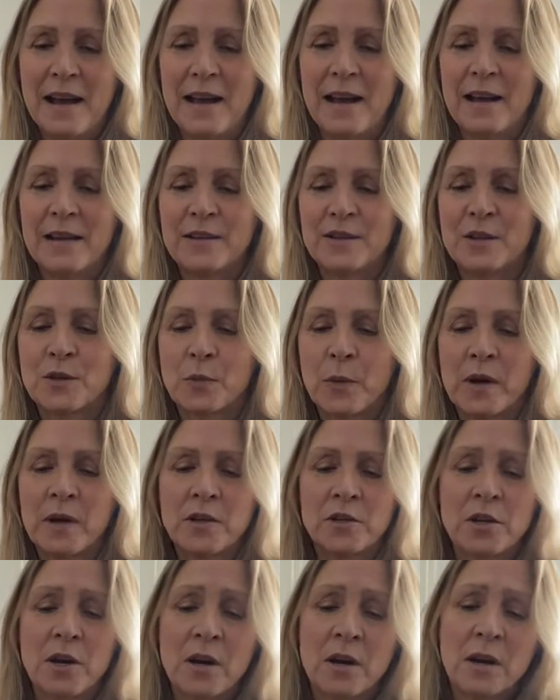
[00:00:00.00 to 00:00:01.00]
a
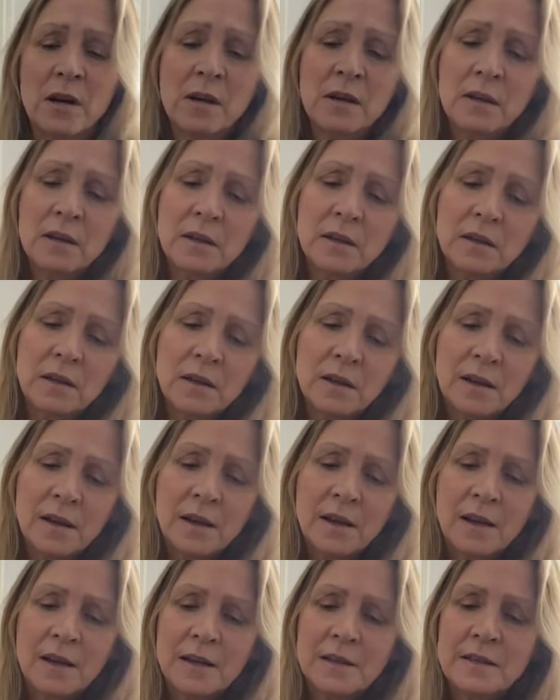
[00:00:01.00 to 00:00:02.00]
swear jar.
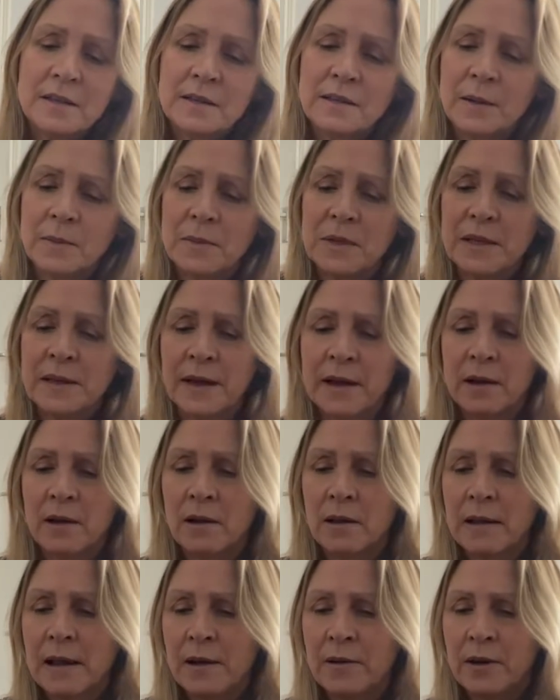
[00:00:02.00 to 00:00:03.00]
I just emptied that
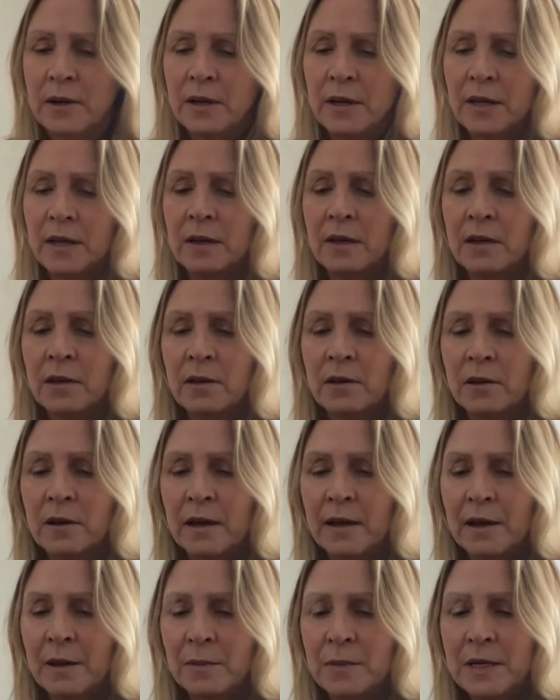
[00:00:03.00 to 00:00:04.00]
all out into here.
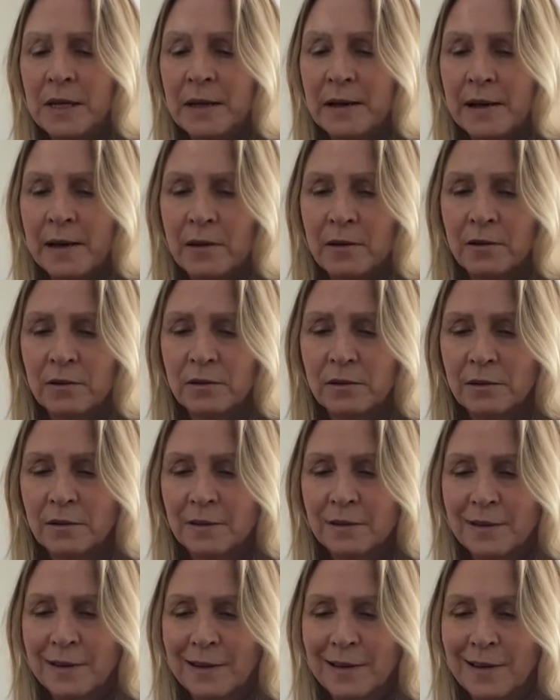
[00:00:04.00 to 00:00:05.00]
I emptied out
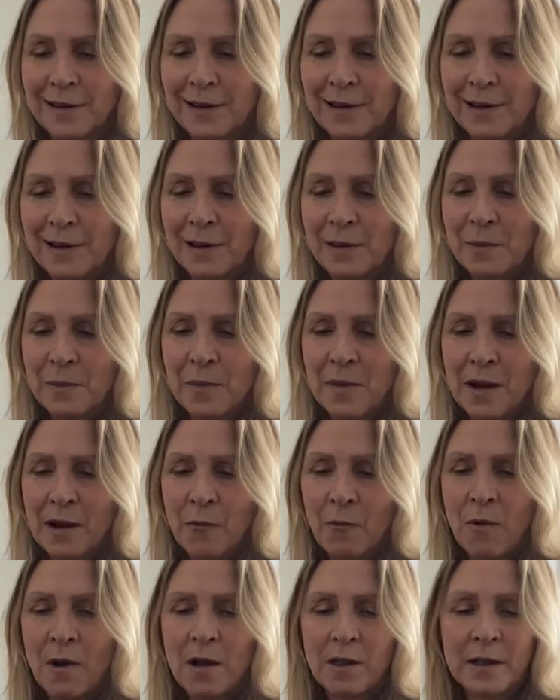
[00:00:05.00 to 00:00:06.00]
my
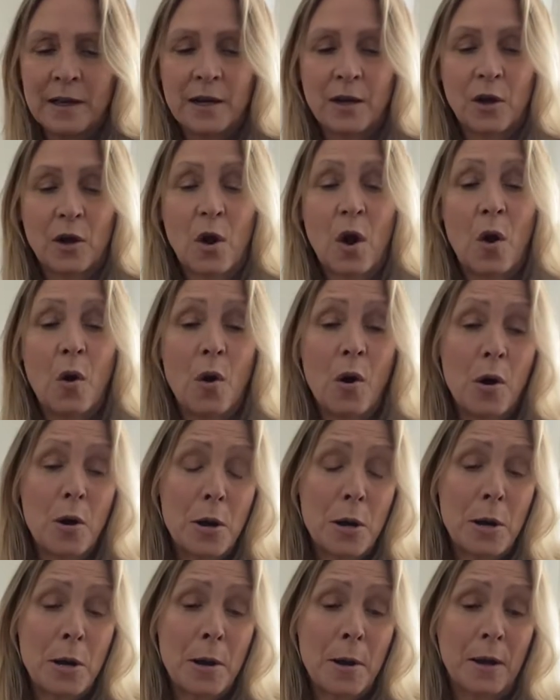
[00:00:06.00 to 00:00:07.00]
wallet.
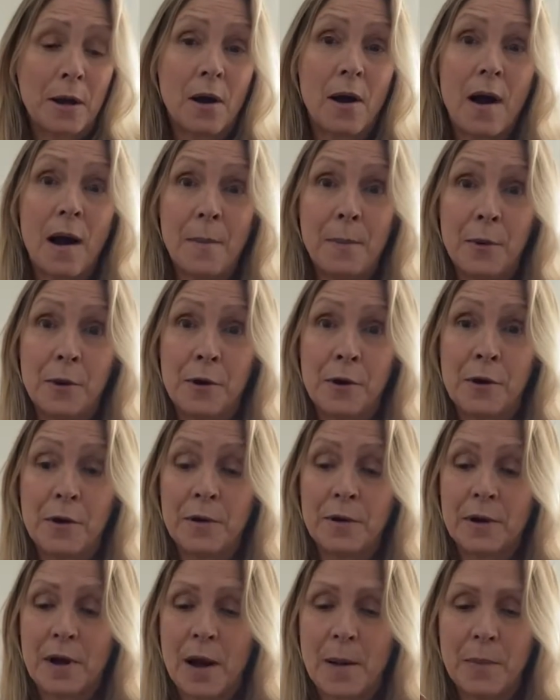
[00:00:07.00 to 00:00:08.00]
Copper
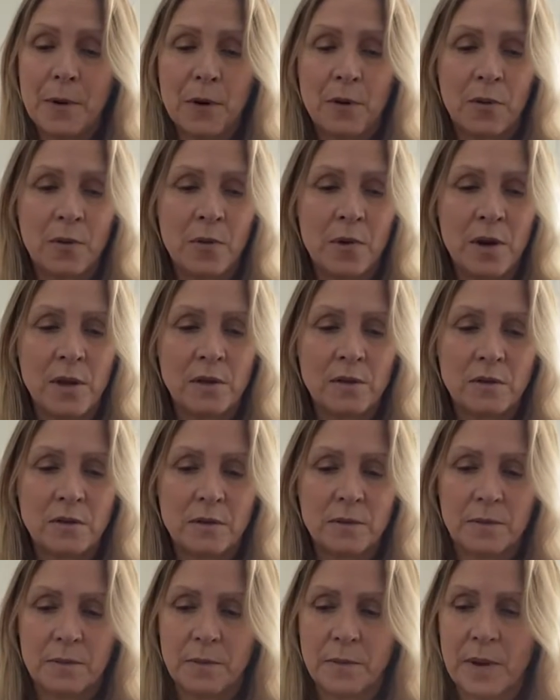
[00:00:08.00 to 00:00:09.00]

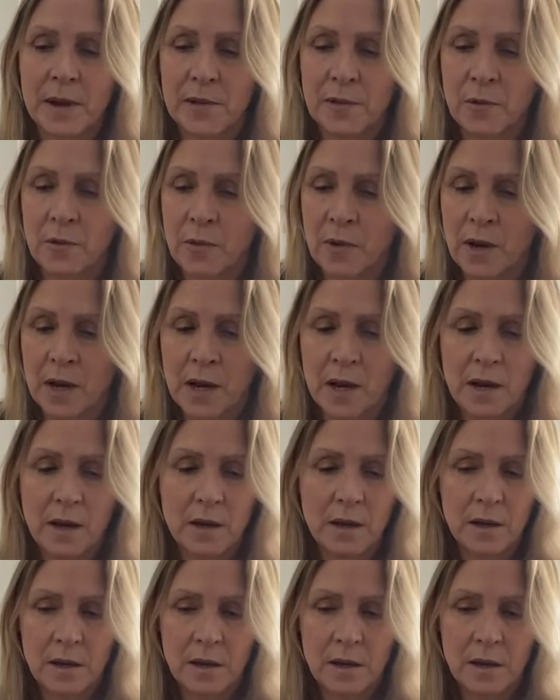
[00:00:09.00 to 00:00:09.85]
coins, by the way,